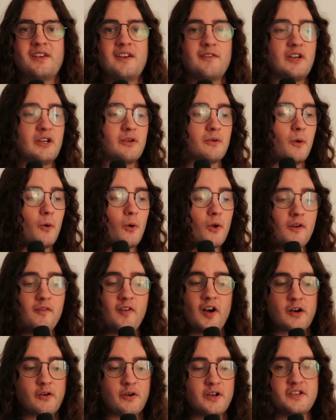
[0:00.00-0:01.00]
giving all of
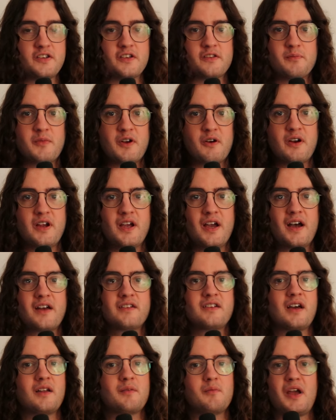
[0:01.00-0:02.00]
our creatures Myriad
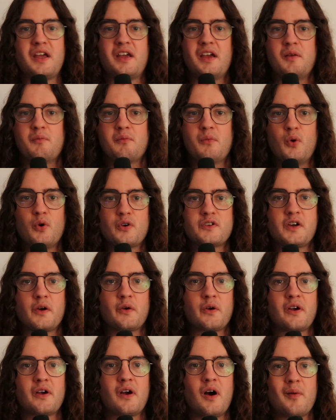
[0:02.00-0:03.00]
and making more
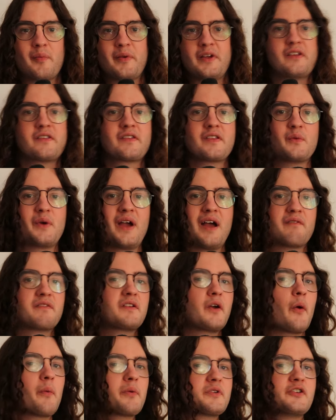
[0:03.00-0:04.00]
token copies that we have
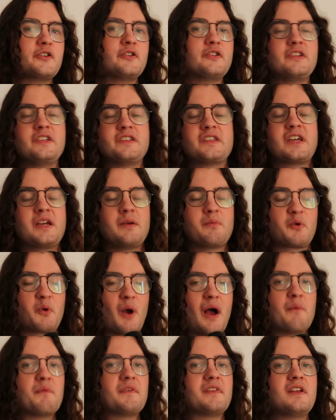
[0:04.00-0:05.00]
the opportunity to keep
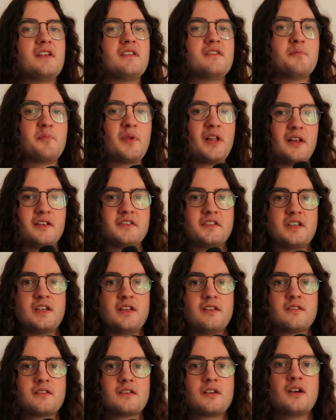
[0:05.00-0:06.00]
around with these
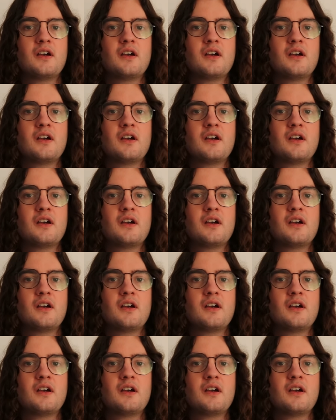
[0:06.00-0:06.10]
abilities.